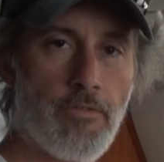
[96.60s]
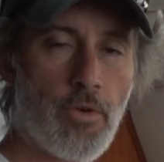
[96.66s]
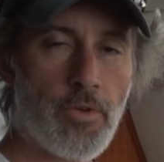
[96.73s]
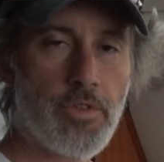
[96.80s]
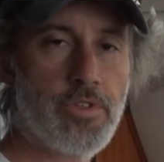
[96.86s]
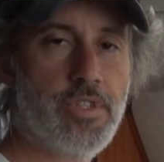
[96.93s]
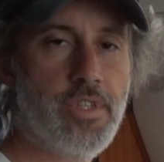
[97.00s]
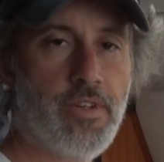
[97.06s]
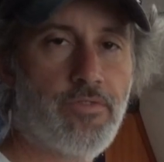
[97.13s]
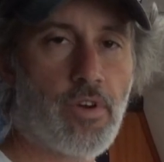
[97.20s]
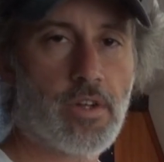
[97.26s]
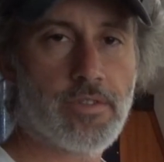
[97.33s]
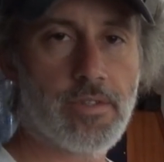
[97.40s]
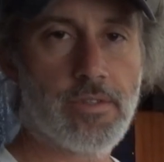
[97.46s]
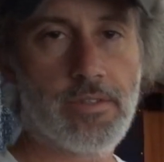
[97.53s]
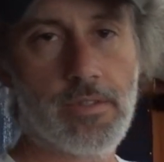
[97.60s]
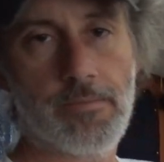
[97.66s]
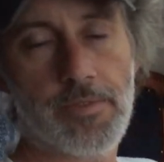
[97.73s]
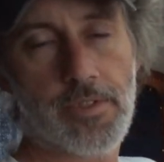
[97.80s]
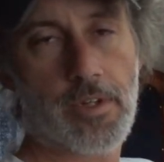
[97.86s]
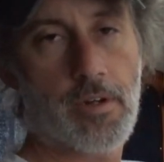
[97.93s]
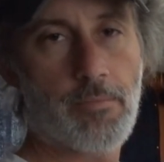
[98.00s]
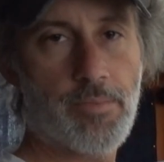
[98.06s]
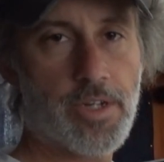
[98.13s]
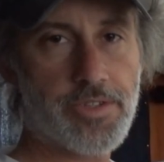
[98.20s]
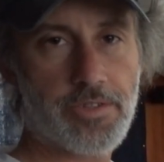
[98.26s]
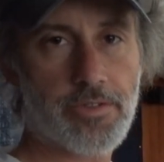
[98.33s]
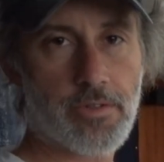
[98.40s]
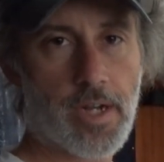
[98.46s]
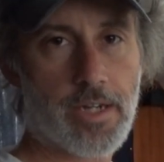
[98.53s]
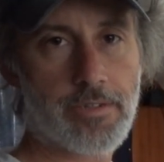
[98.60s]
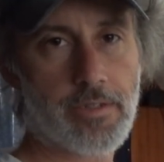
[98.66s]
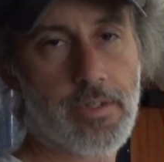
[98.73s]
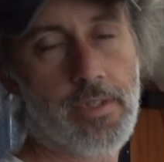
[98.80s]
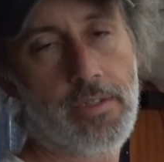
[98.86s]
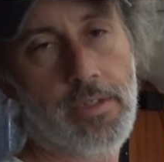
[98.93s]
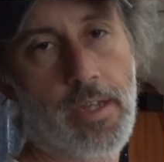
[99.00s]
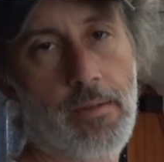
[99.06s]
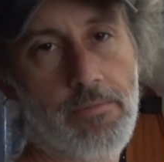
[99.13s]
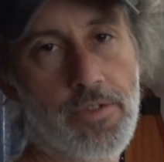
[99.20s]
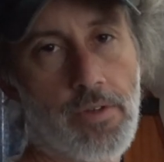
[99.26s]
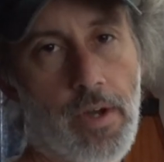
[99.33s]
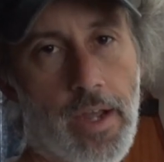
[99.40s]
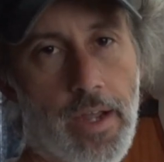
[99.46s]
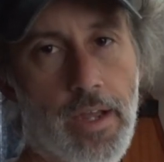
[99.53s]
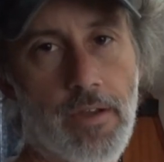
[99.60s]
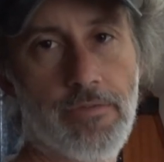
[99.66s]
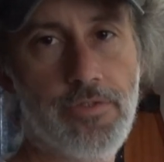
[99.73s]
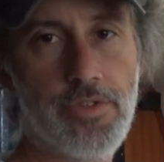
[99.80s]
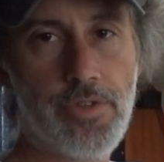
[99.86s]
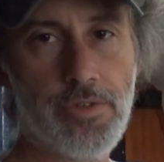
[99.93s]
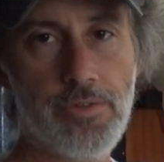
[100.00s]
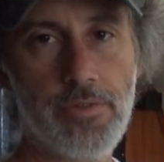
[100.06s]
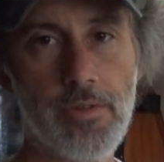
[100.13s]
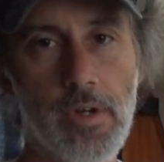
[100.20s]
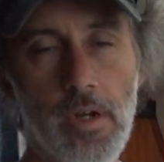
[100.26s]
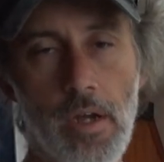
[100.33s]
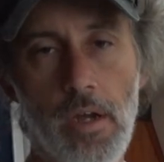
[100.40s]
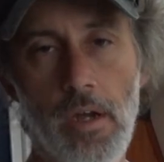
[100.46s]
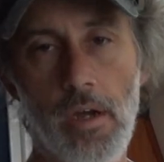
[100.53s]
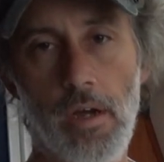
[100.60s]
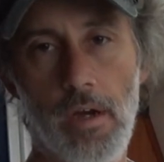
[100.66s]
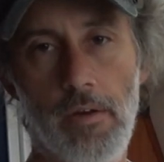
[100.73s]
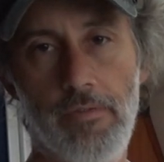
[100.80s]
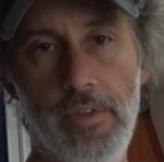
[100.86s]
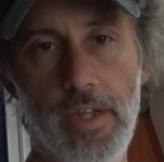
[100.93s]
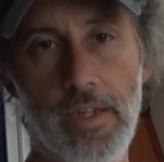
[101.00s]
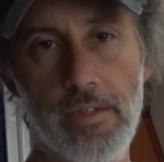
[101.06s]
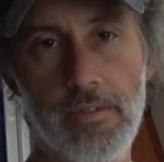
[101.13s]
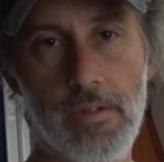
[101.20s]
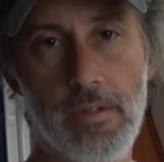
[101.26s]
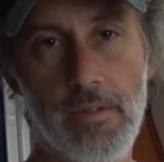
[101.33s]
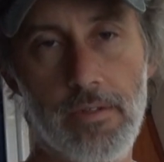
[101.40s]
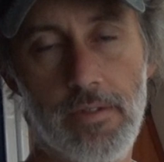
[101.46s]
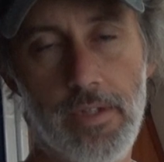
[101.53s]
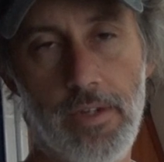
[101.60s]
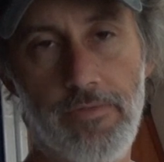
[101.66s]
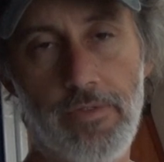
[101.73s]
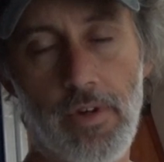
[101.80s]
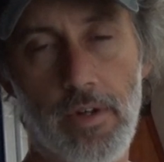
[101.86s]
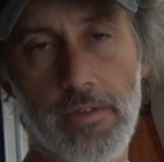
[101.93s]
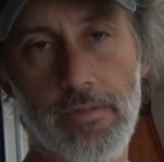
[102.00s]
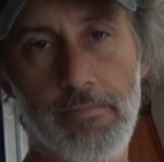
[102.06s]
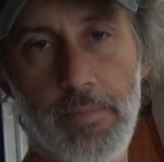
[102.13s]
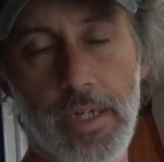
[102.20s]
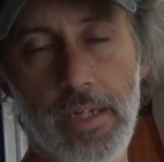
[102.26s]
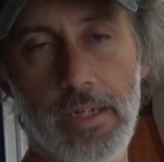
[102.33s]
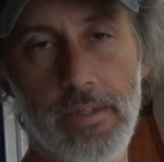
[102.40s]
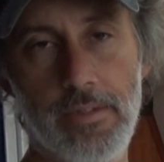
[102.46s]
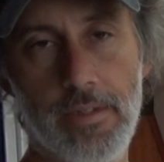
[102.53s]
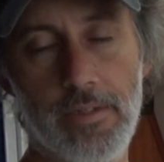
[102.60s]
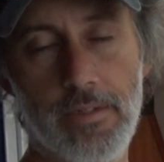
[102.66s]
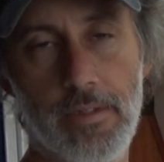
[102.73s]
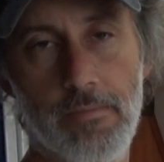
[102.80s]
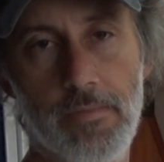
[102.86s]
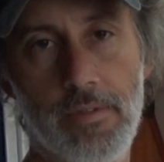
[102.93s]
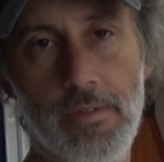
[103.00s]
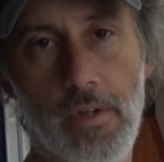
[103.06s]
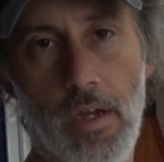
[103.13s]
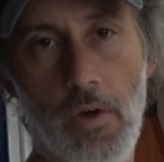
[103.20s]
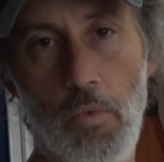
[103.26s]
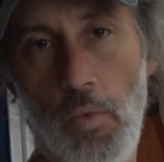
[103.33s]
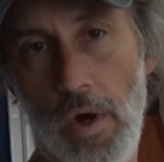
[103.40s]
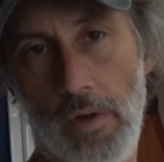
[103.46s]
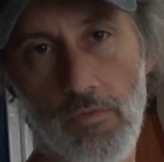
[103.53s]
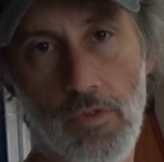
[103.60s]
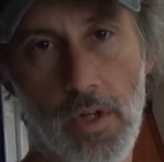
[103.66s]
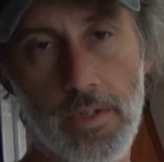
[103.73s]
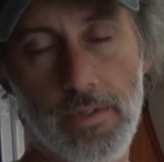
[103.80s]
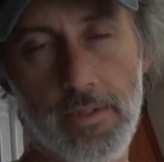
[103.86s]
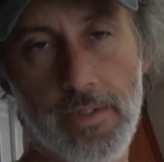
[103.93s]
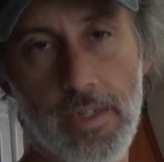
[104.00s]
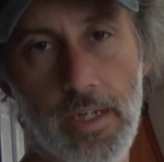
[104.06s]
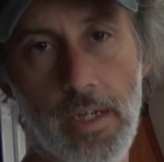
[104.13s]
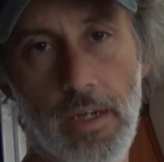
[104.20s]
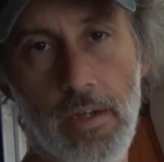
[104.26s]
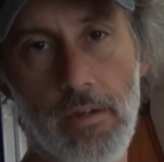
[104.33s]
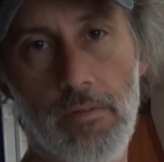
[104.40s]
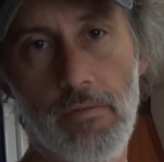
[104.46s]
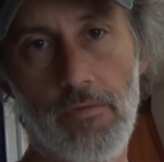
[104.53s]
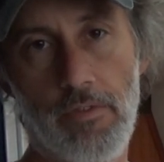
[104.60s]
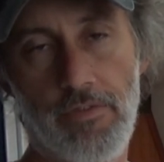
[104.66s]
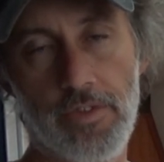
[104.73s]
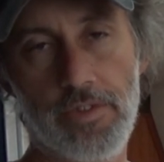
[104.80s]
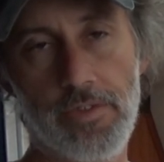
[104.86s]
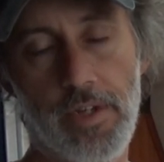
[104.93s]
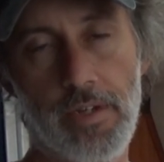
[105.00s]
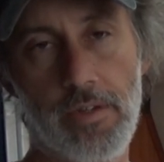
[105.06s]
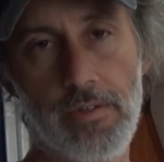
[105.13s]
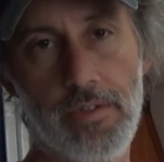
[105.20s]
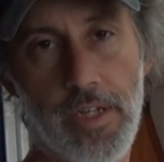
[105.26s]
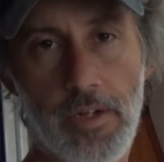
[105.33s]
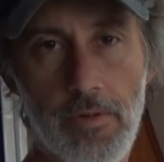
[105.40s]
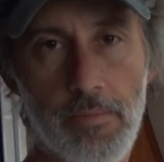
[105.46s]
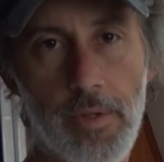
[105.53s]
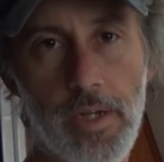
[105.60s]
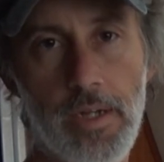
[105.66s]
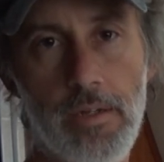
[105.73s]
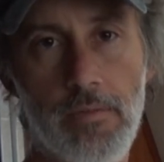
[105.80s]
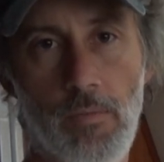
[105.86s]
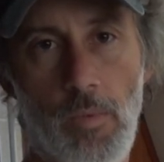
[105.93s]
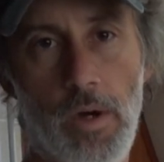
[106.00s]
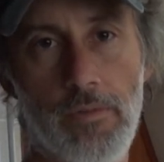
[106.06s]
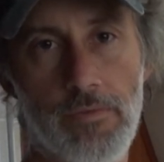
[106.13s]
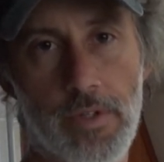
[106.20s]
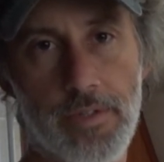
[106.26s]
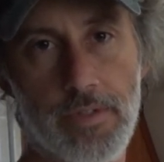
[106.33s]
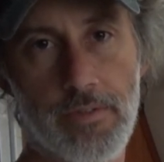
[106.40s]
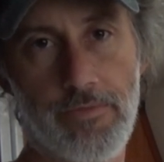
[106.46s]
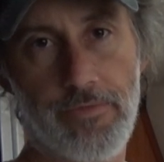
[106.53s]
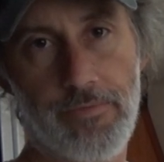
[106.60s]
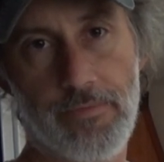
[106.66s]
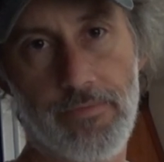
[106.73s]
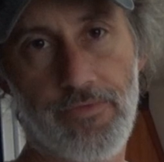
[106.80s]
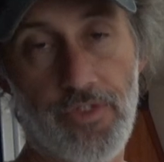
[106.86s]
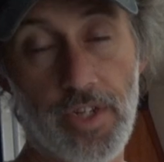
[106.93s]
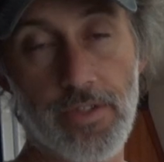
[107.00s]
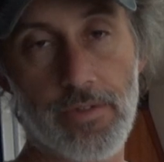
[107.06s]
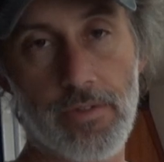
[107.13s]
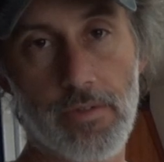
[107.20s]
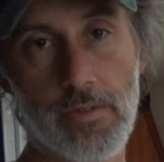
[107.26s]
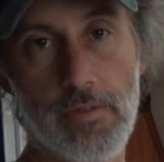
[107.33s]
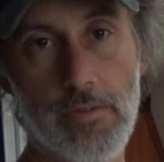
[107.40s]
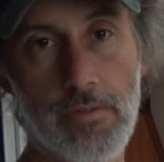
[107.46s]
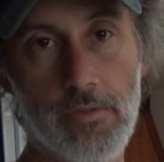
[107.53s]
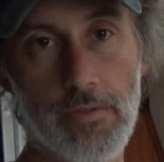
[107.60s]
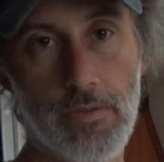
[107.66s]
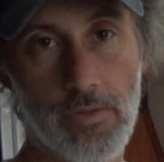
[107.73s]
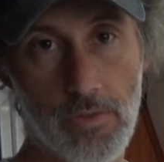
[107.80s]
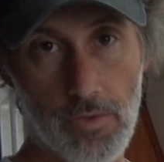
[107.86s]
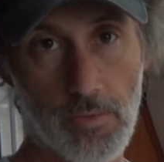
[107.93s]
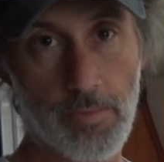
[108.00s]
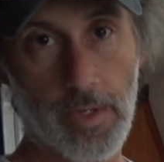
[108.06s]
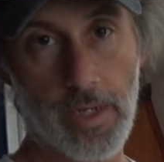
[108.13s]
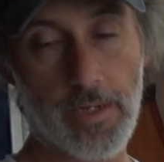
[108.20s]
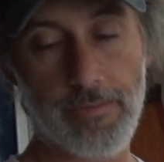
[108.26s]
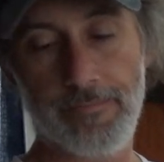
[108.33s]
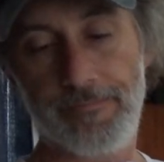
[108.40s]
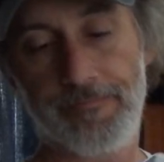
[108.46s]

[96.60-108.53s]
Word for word: For the Seafrost systems, the compressors are actually the same, so I have two of these Seafrost BD systems. Uh, one runs the refrigerator single plate and one runs their freezer dual plate.